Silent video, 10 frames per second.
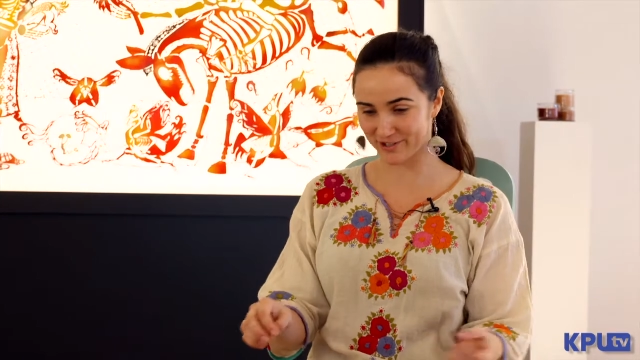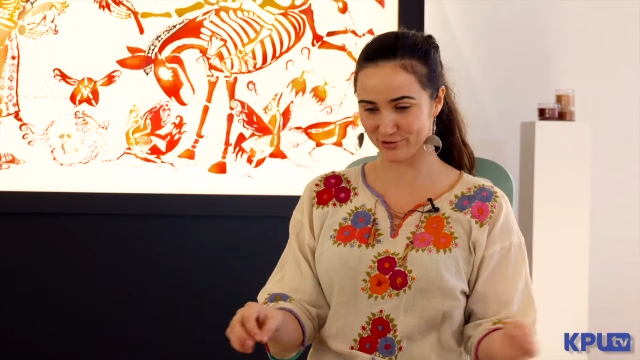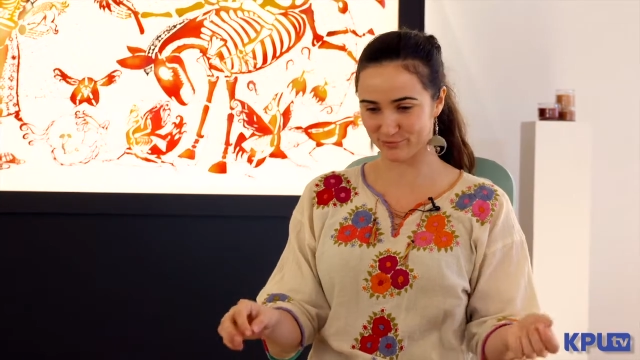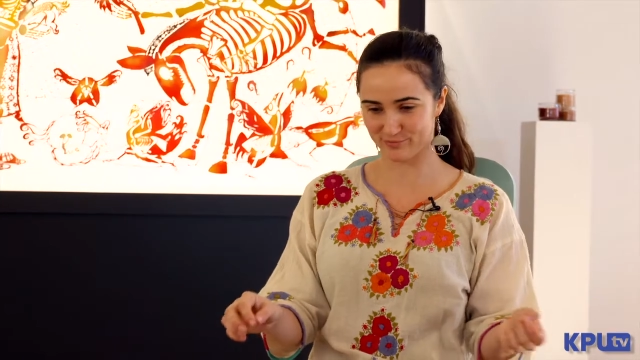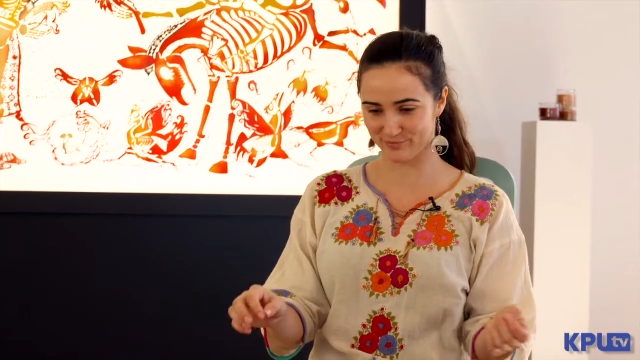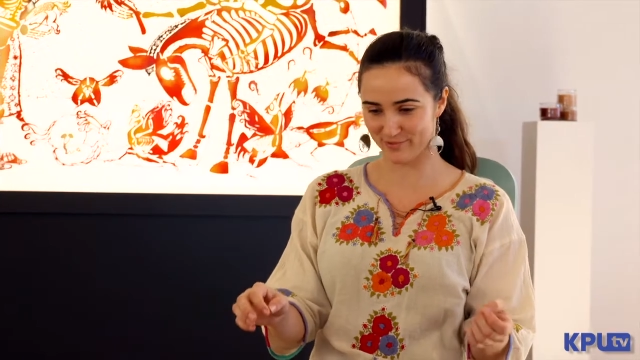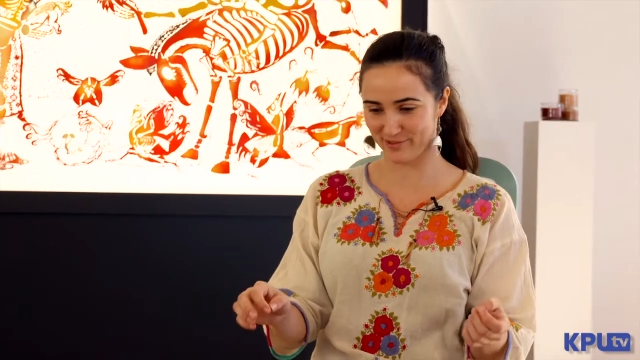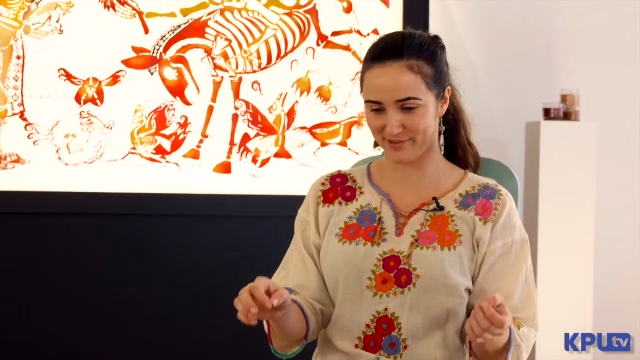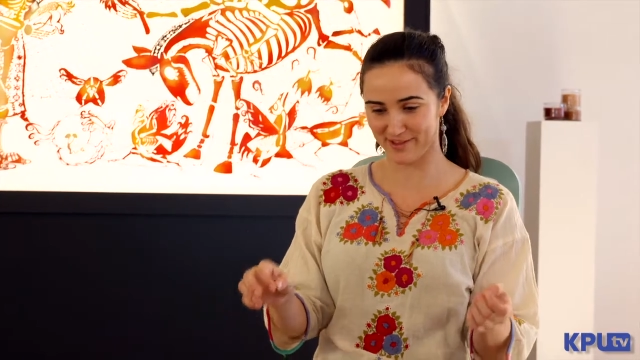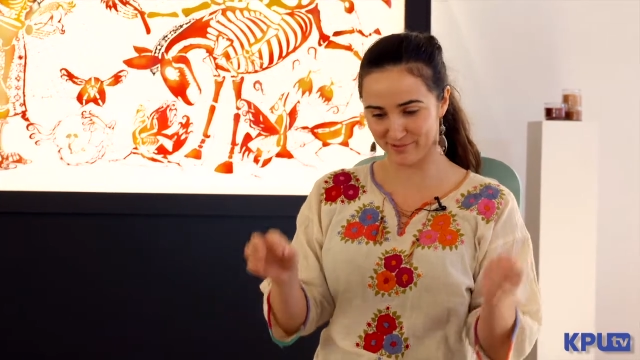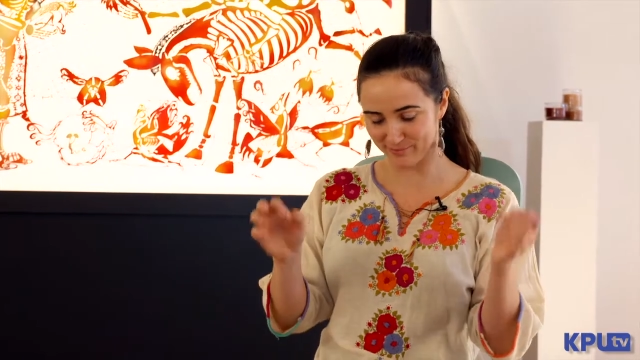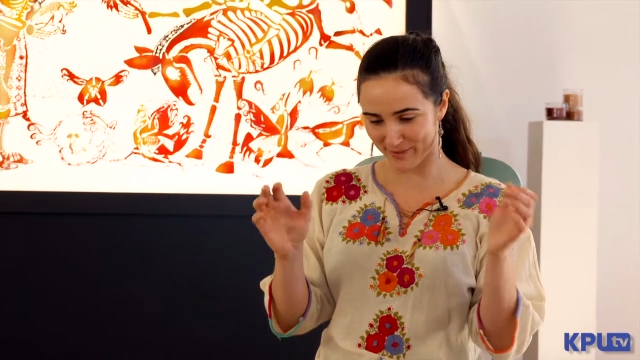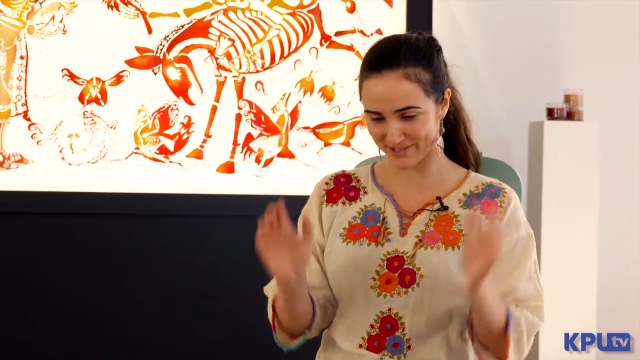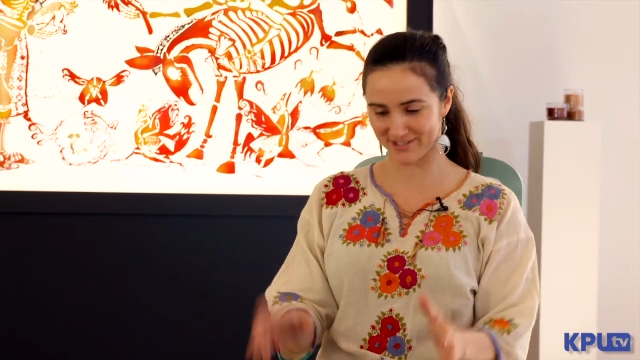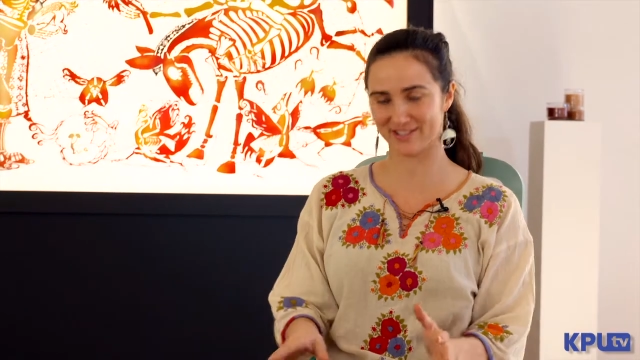do the
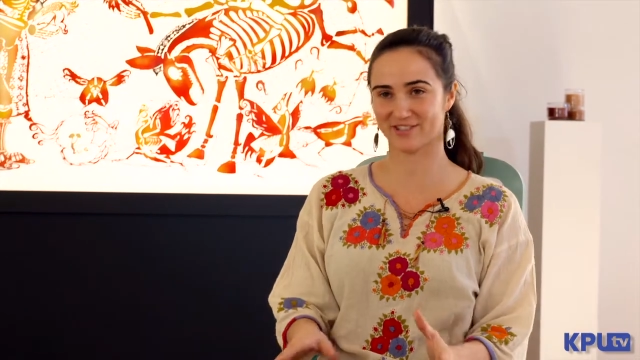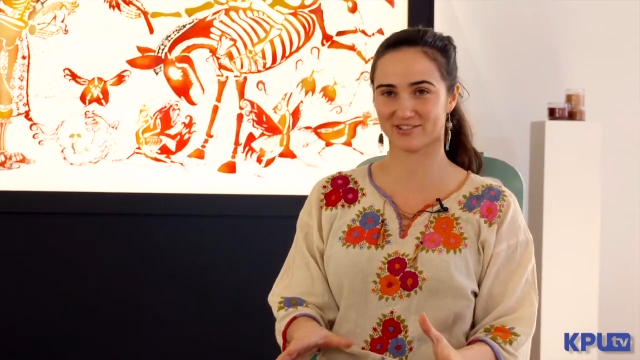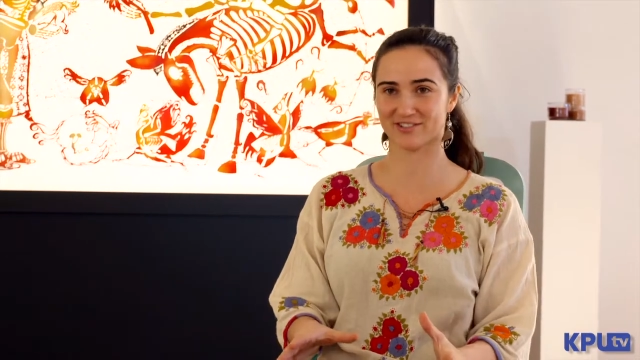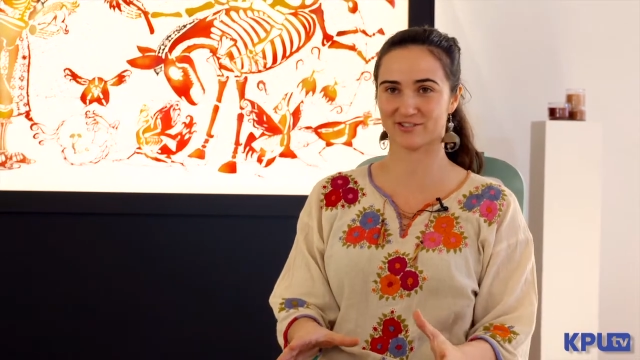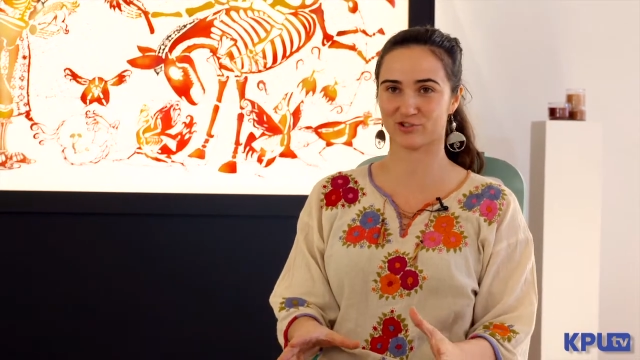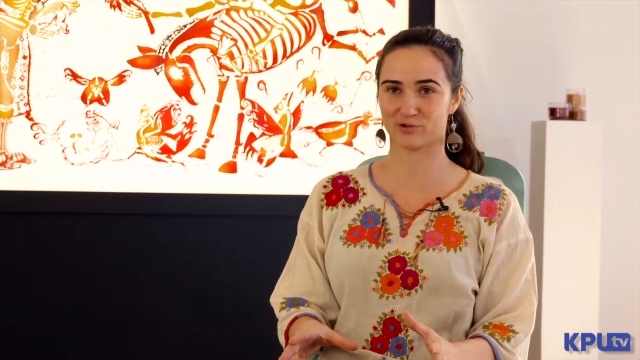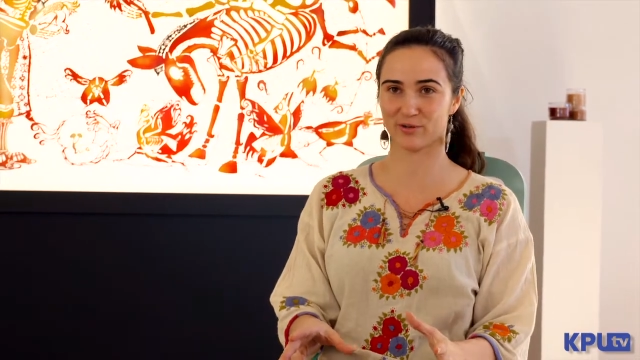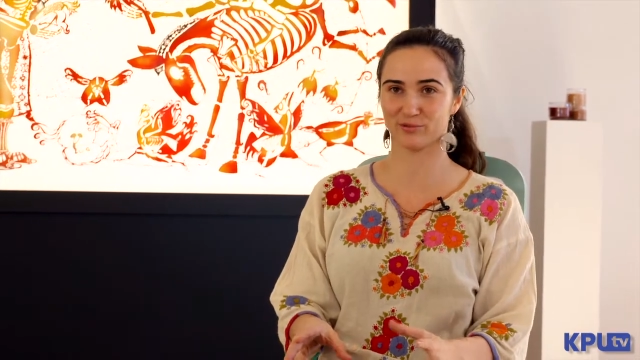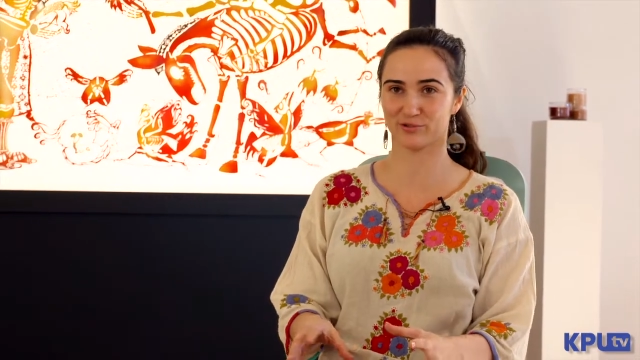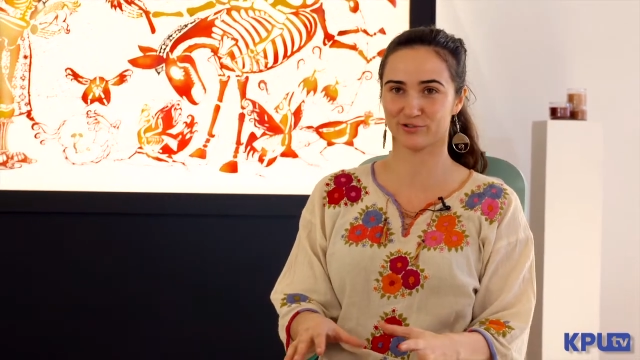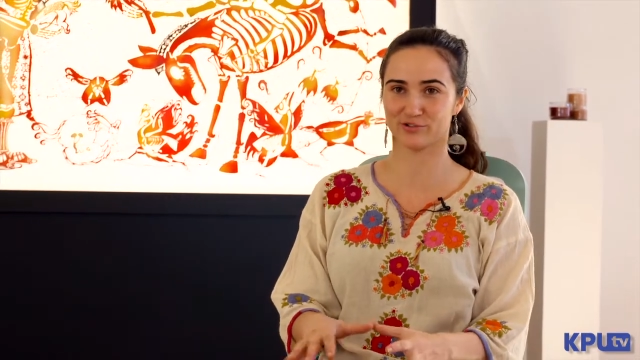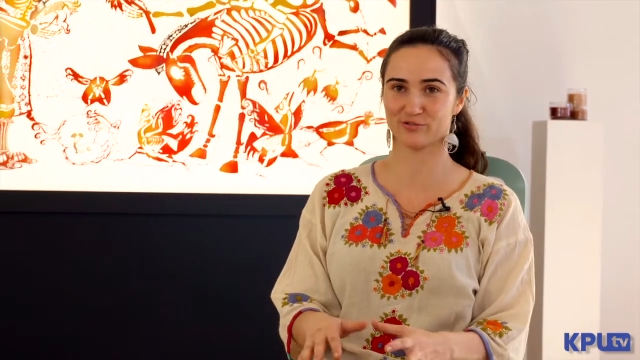messiest scribbled